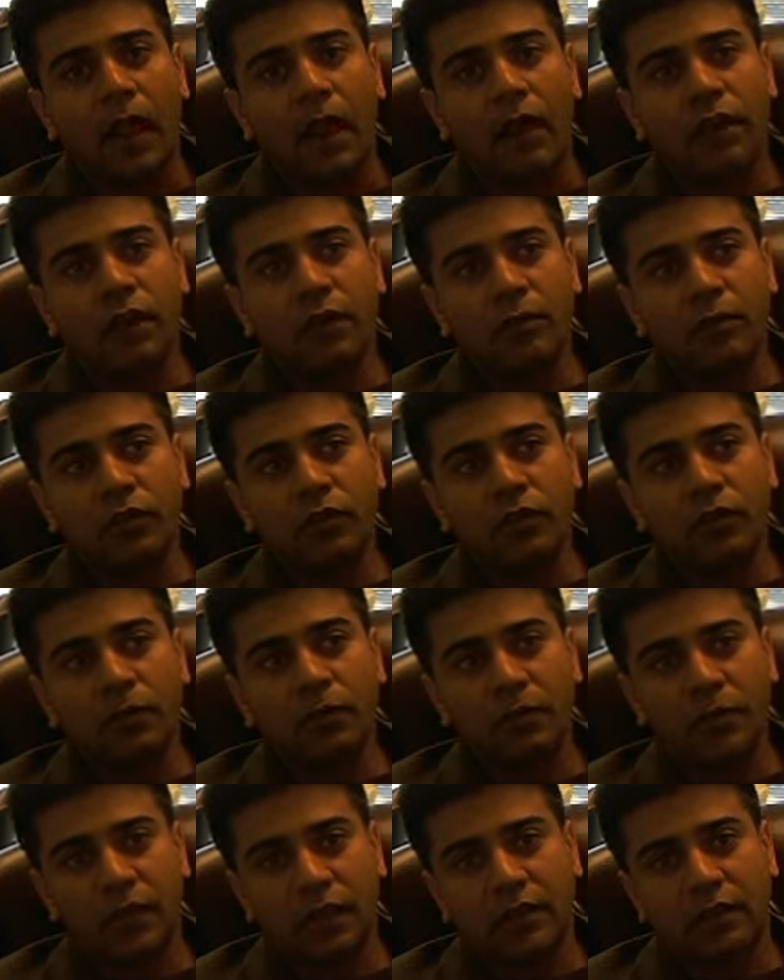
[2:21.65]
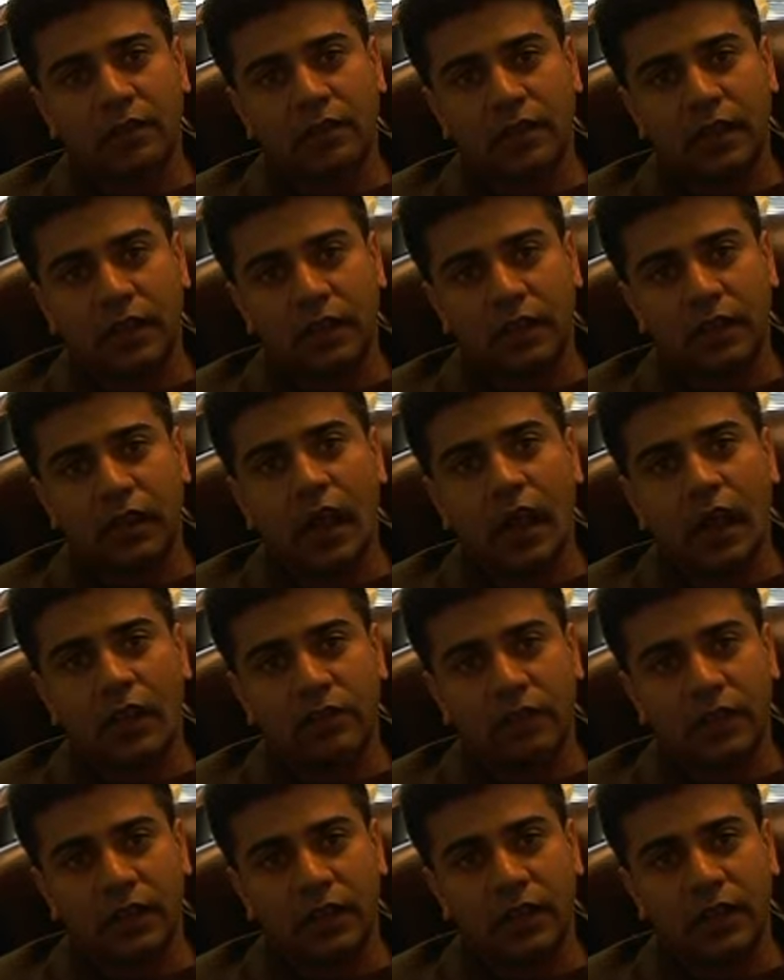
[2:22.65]
remove the myths that are
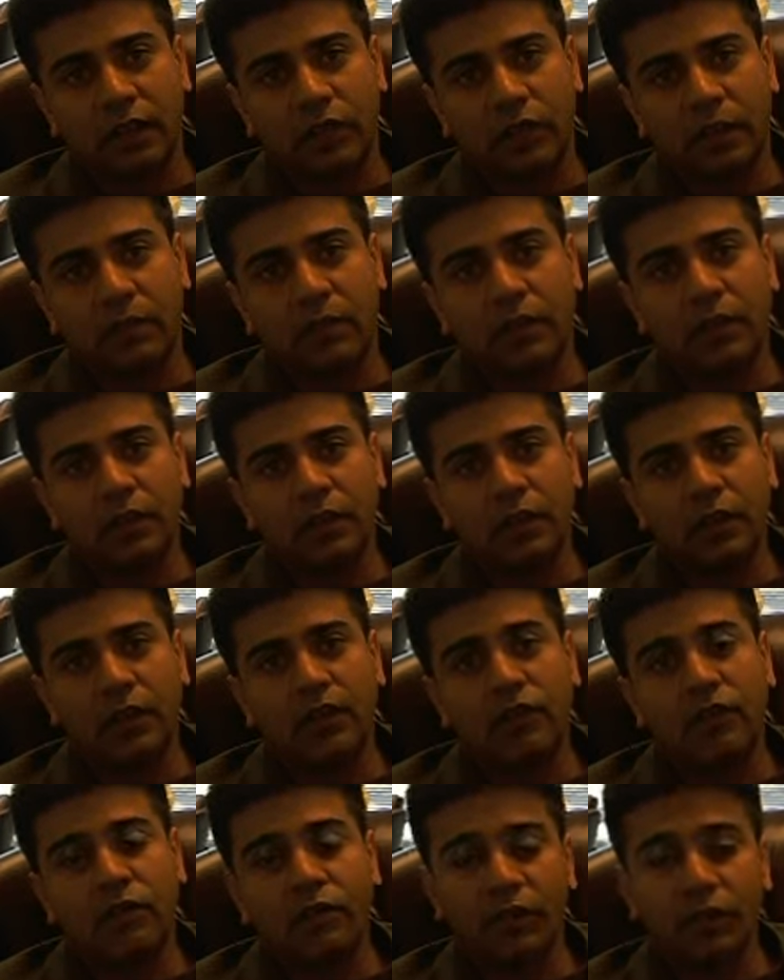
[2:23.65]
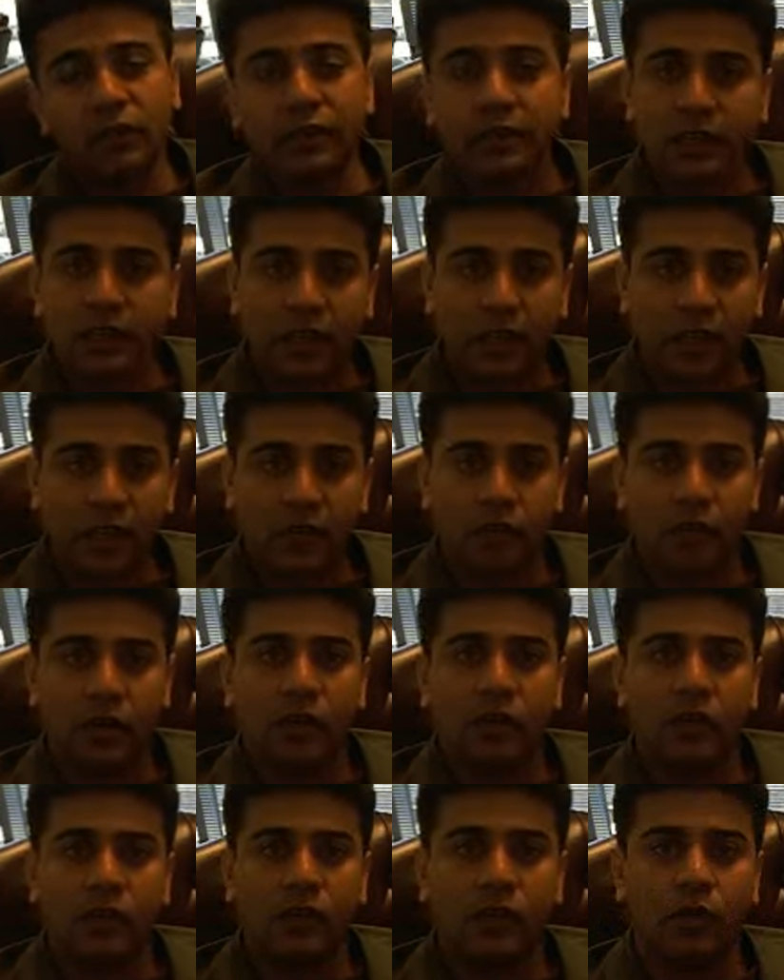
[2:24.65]
out there, where people get very scared when
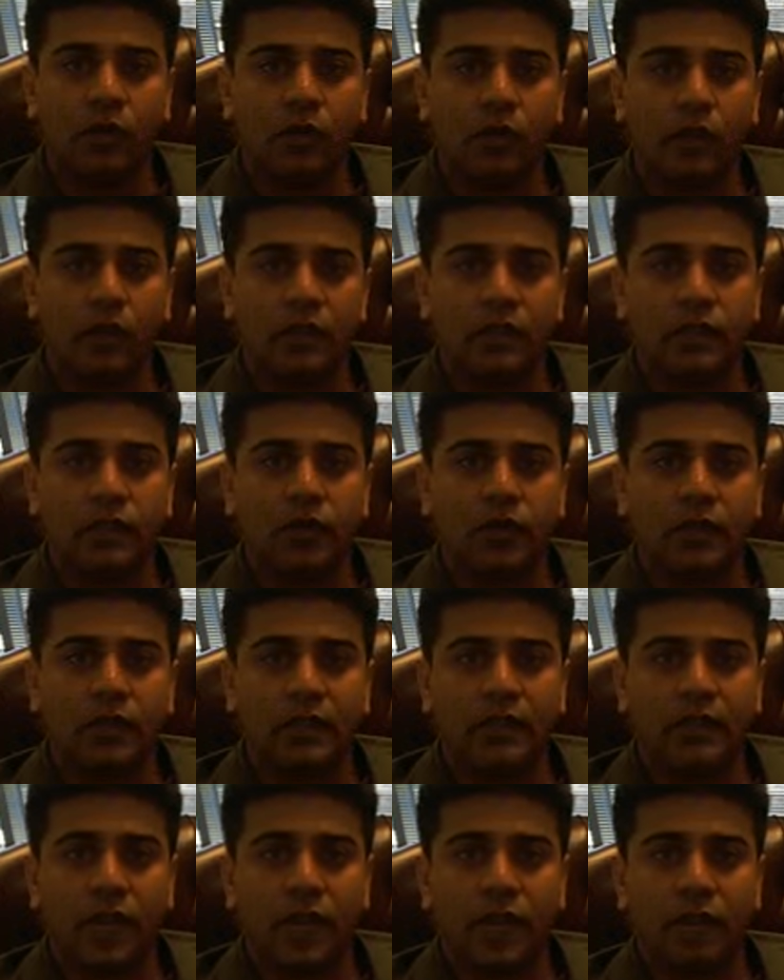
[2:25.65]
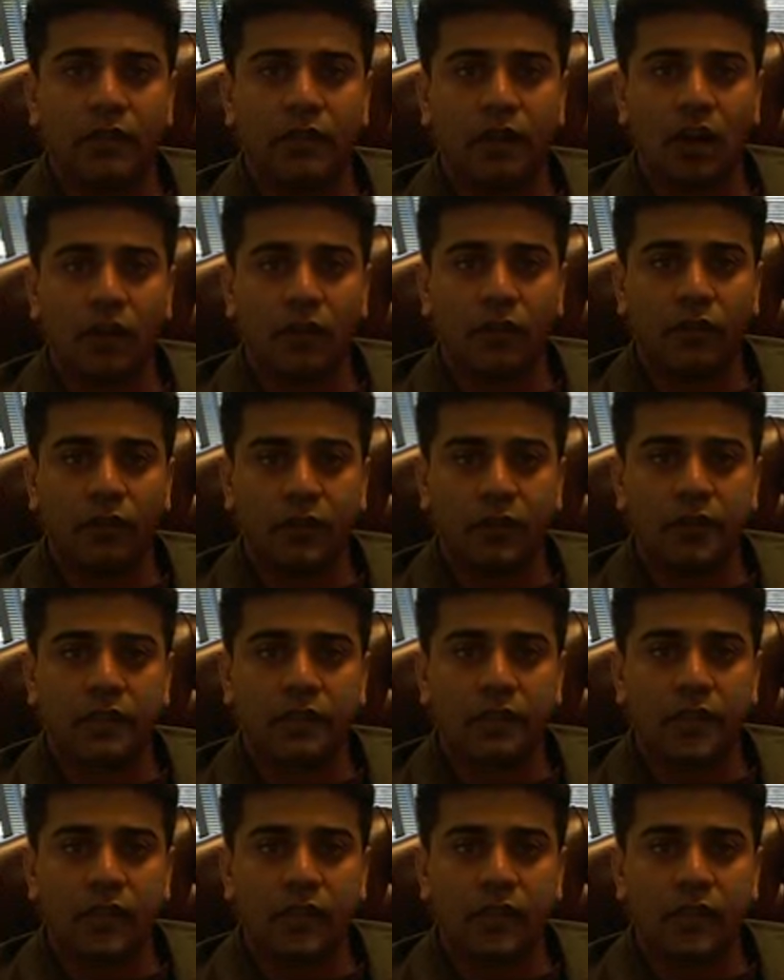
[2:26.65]
they go at the USCIS office